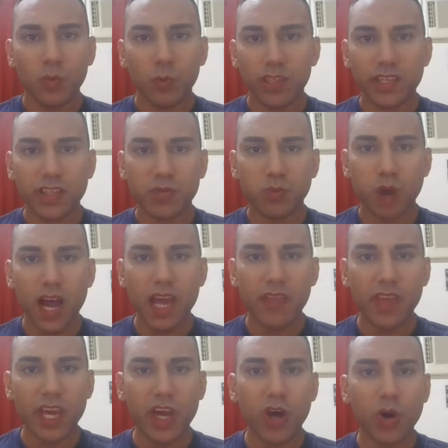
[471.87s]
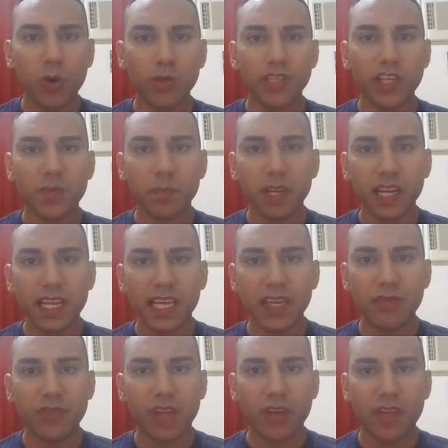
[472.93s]
Which is why they hold this
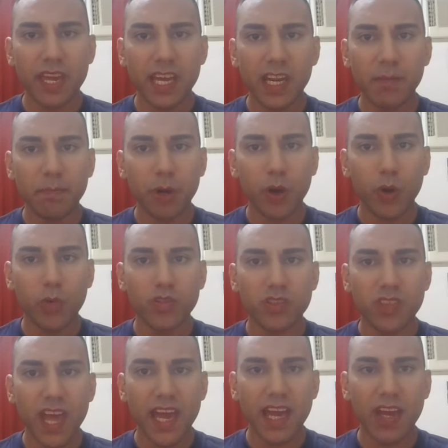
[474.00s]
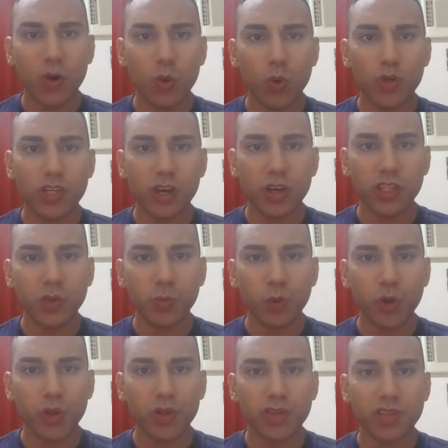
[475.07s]
belief that they can impose their order on the
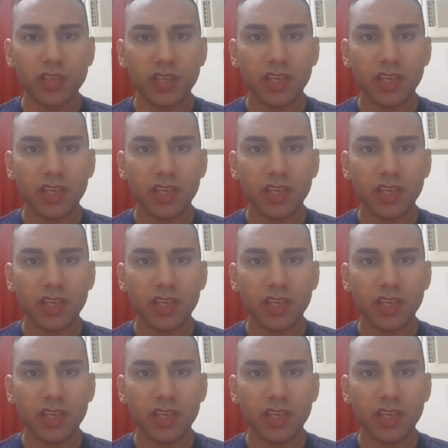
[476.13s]
world